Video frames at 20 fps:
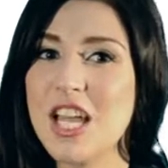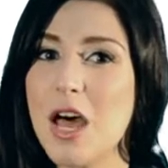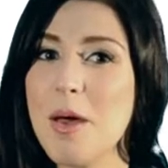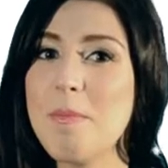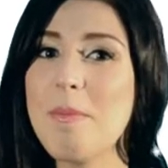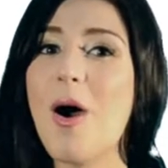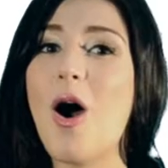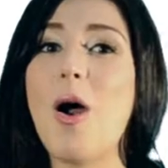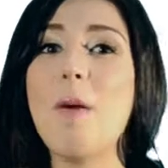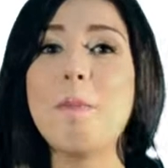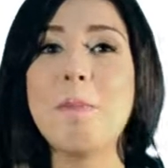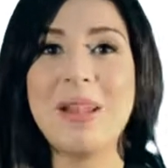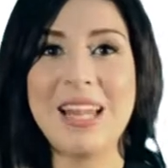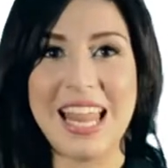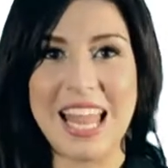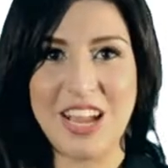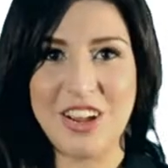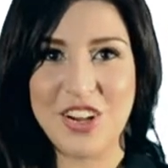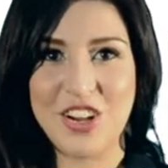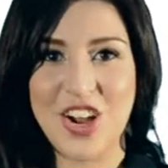up are
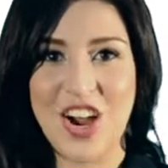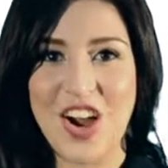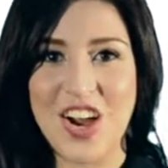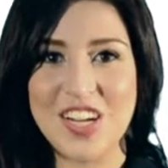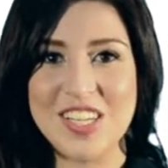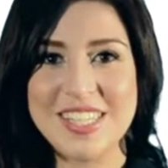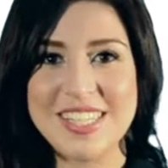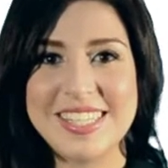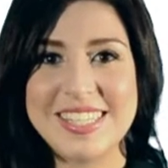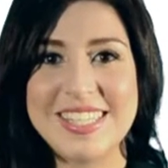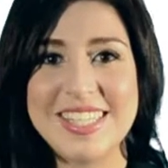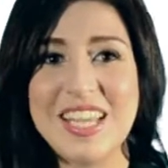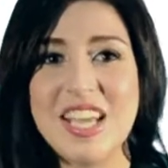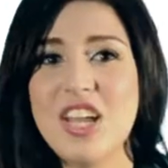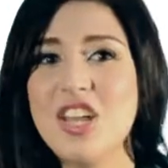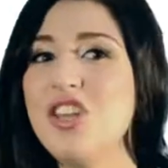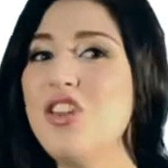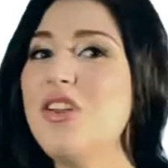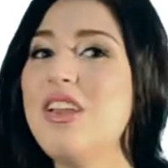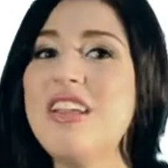player cards.
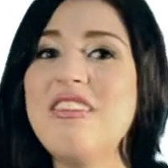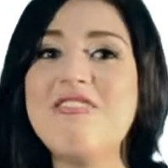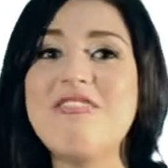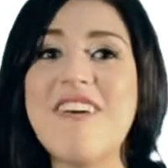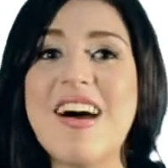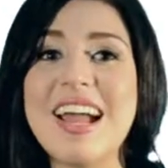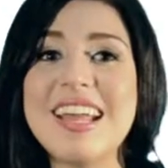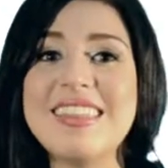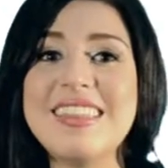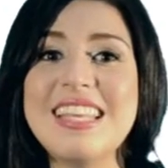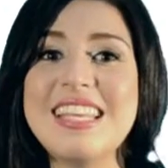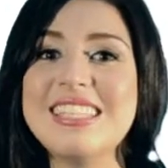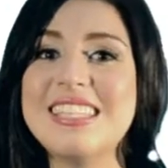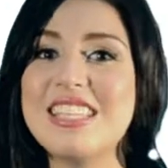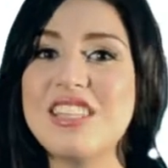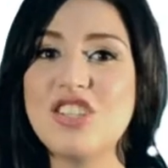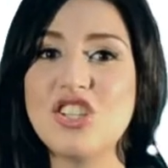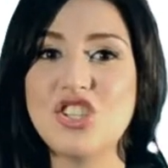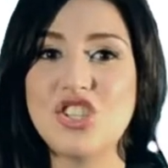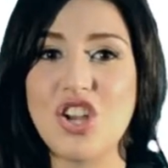You can find these
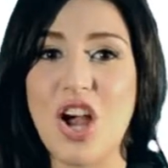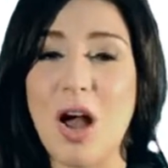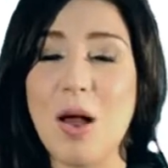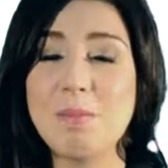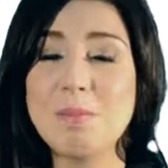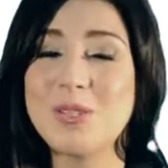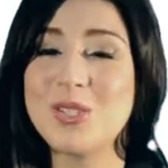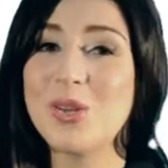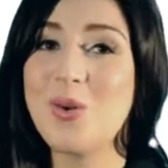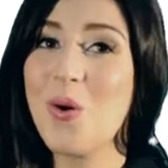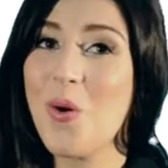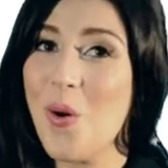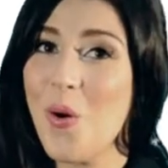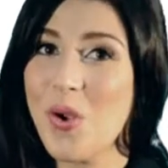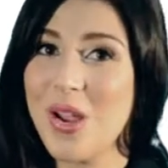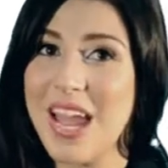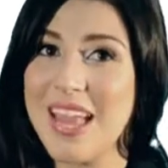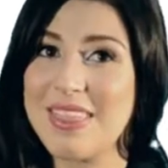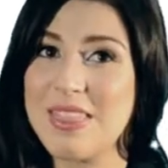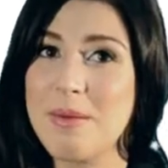in the shops
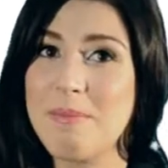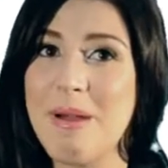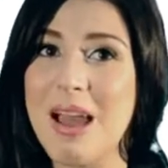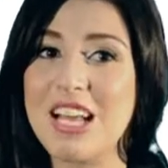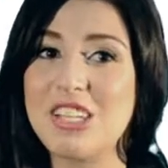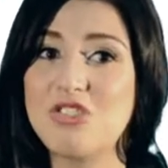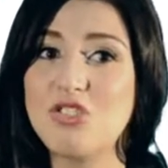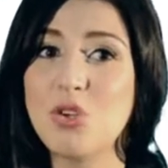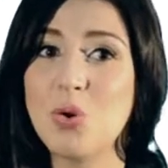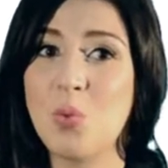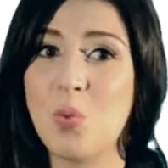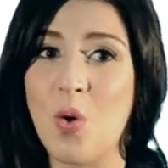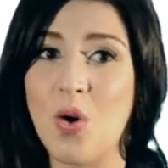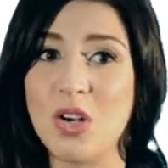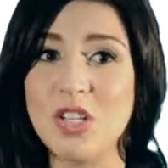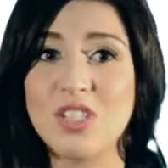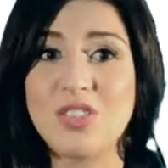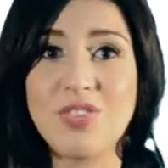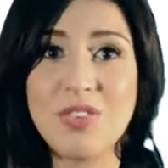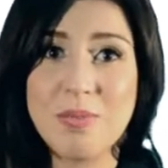or get them as
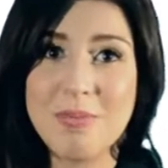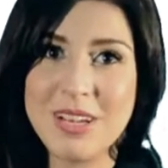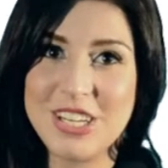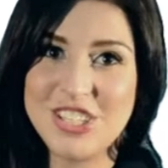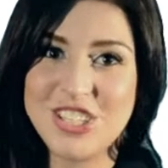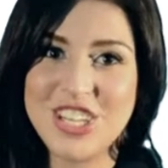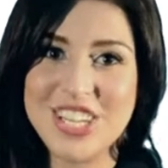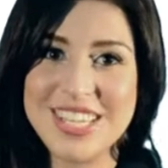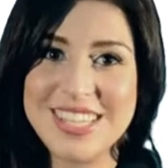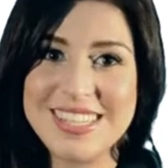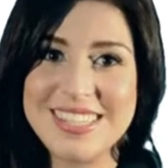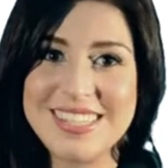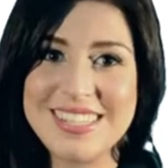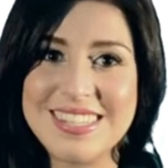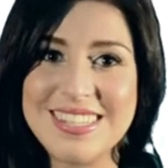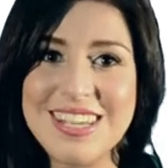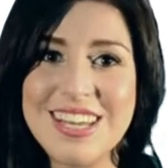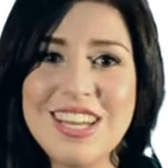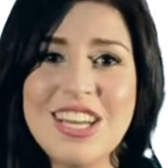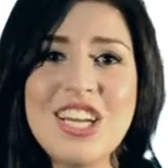rewards for
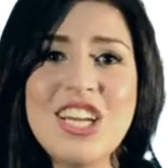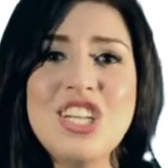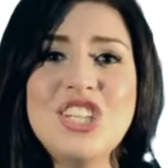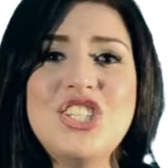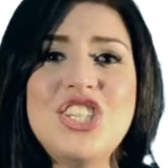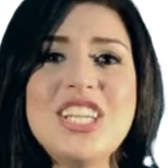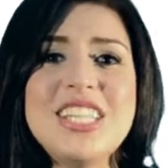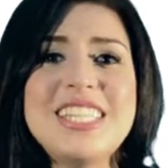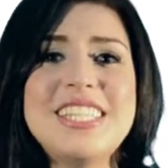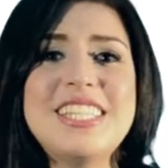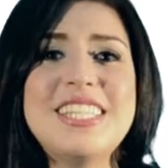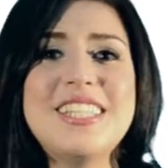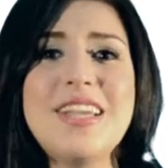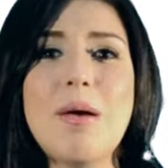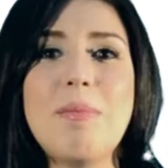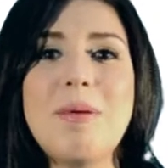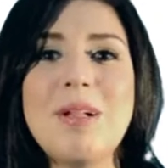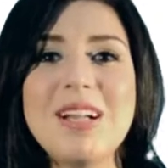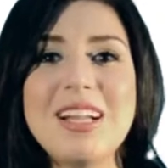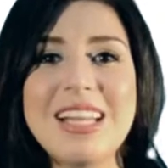missions. Just
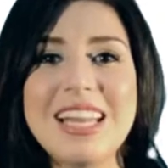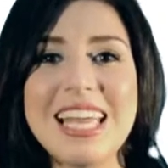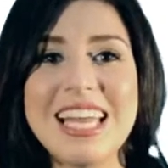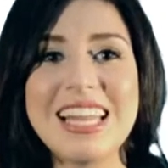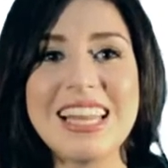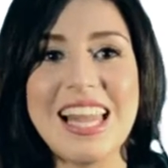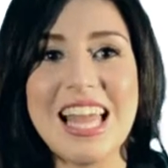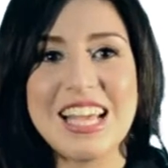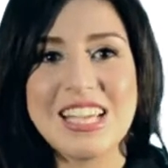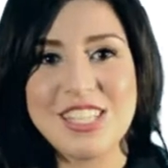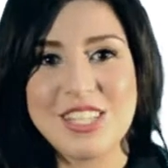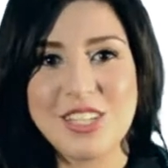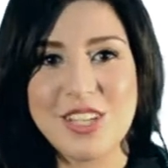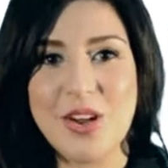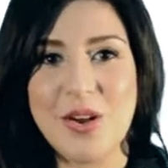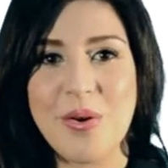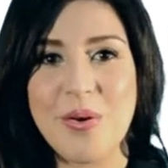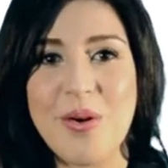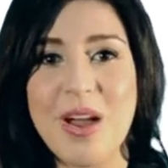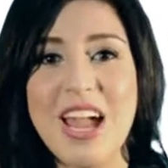double click like
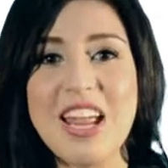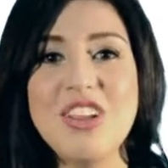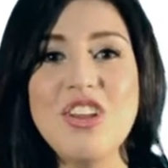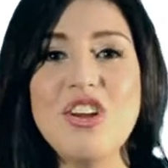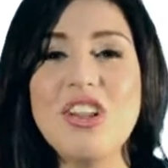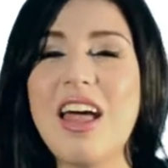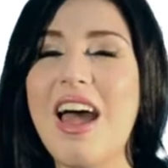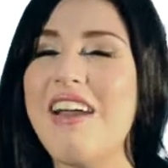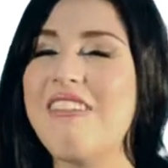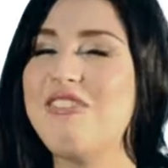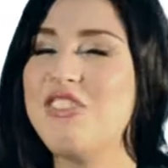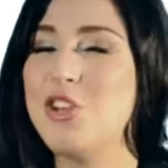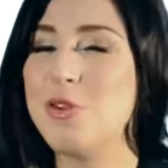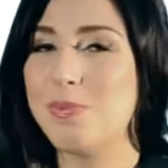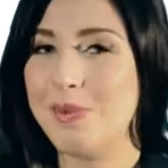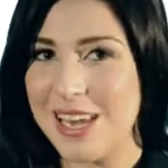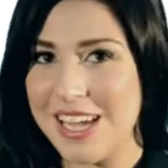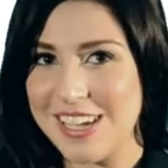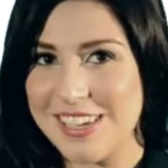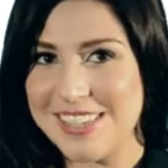so and you'll have new
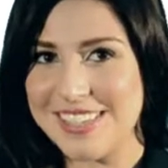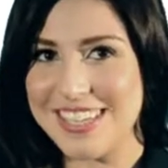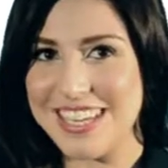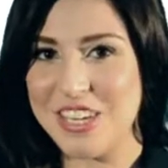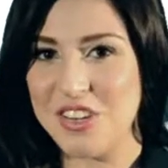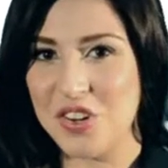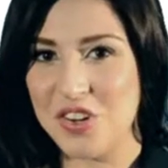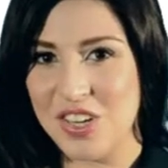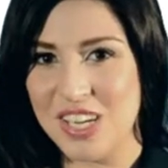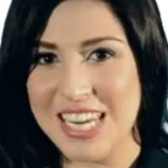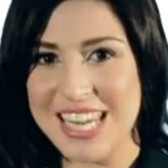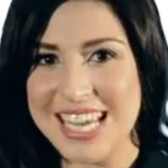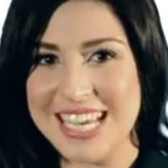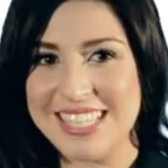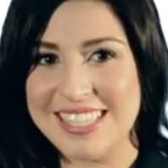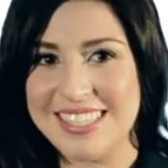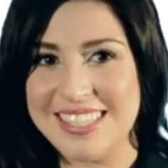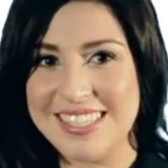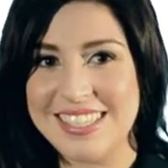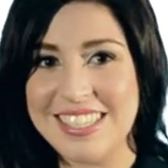players in your
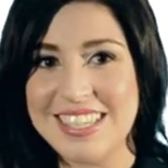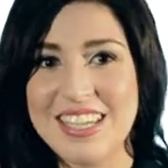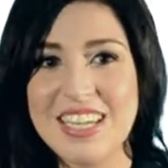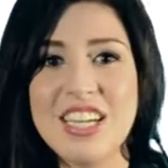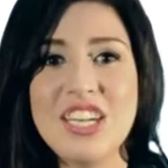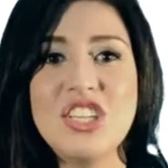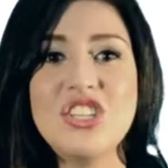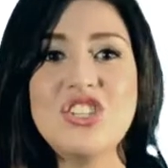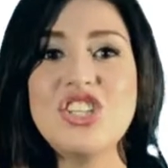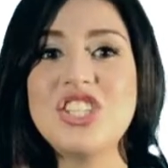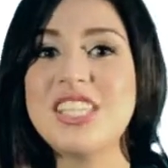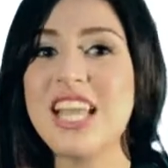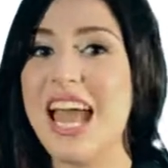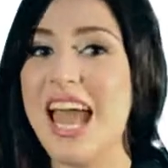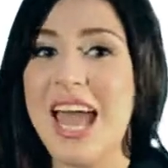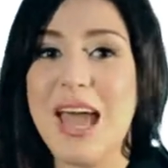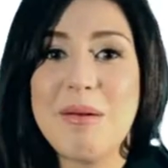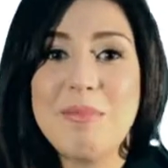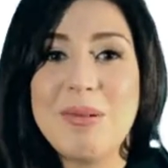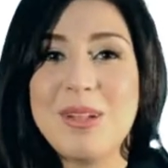list. Just
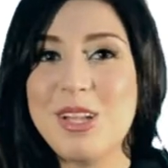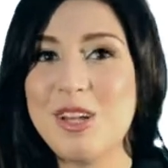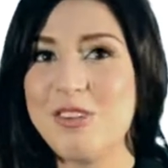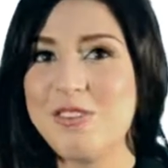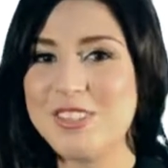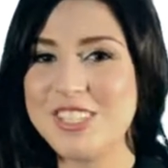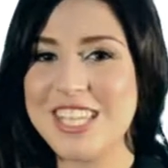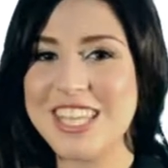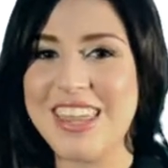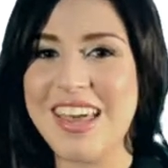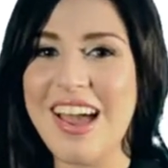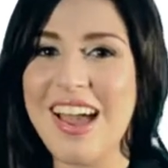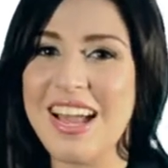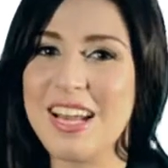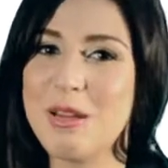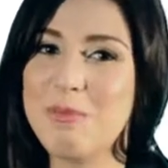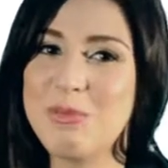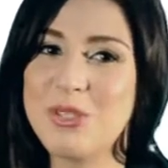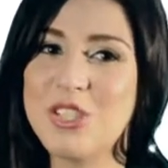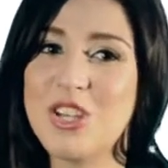amble over to the
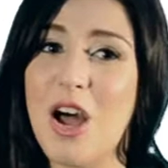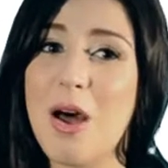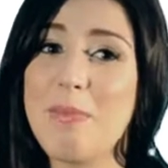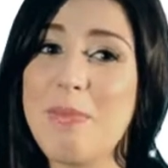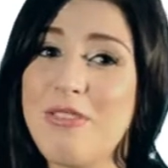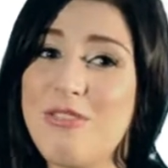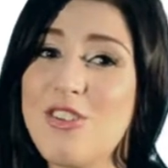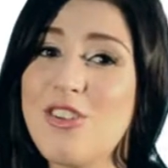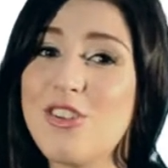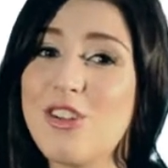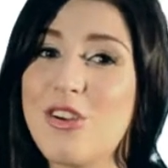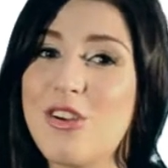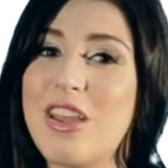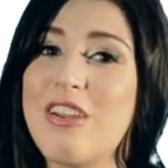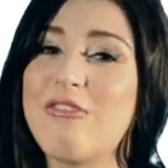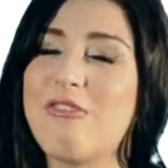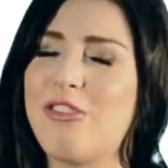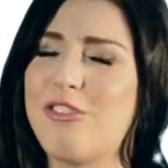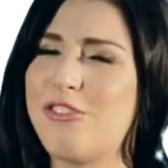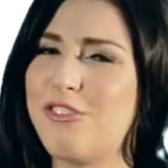item shop if you're
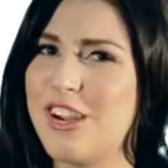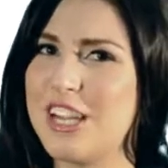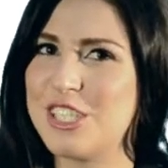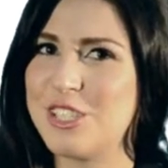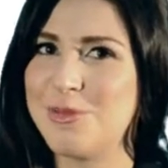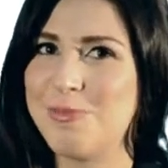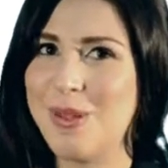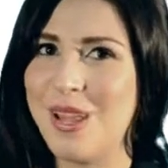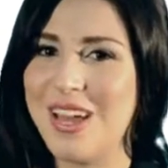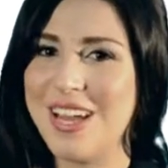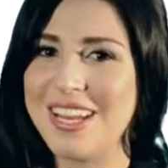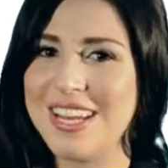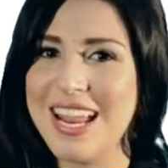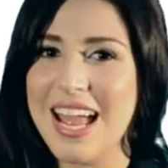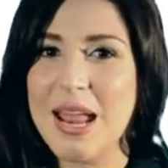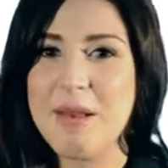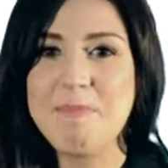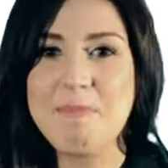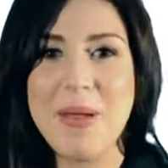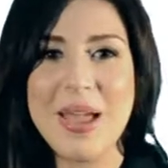looking for fresh blood
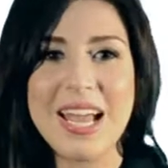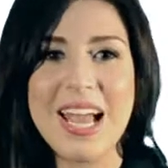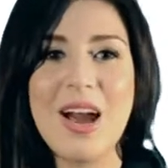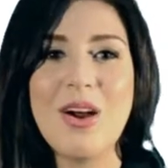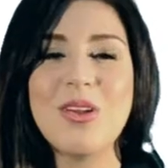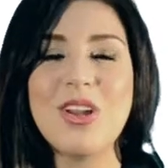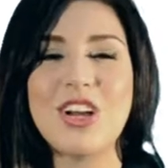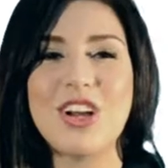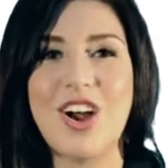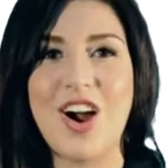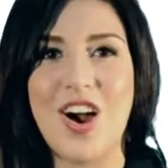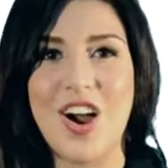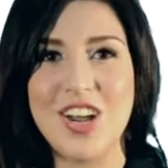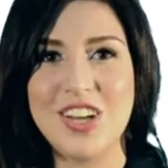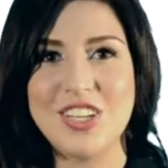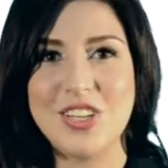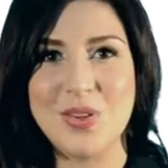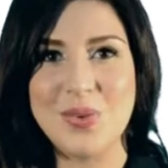and pick out a card